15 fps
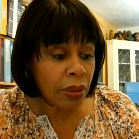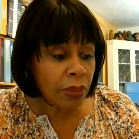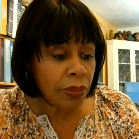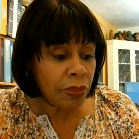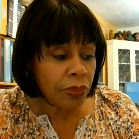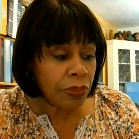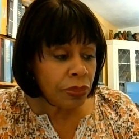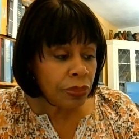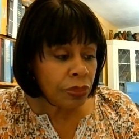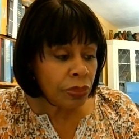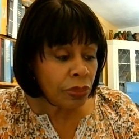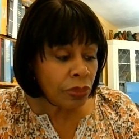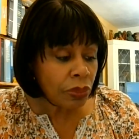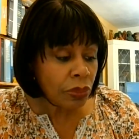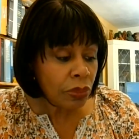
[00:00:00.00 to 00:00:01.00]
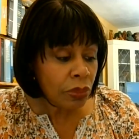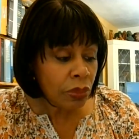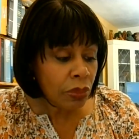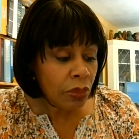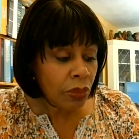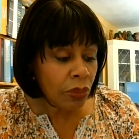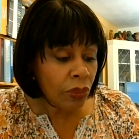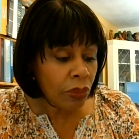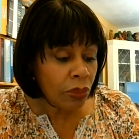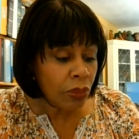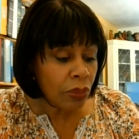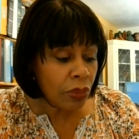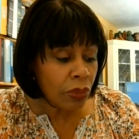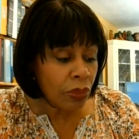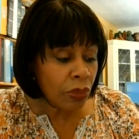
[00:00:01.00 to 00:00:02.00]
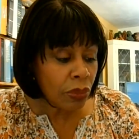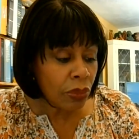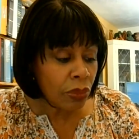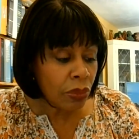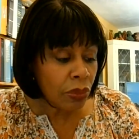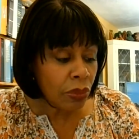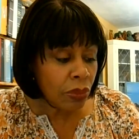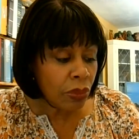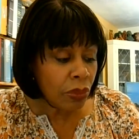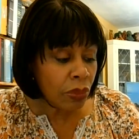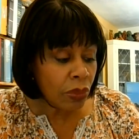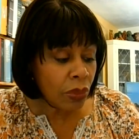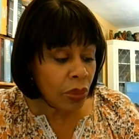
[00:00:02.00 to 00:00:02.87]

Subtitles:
Nothing is said.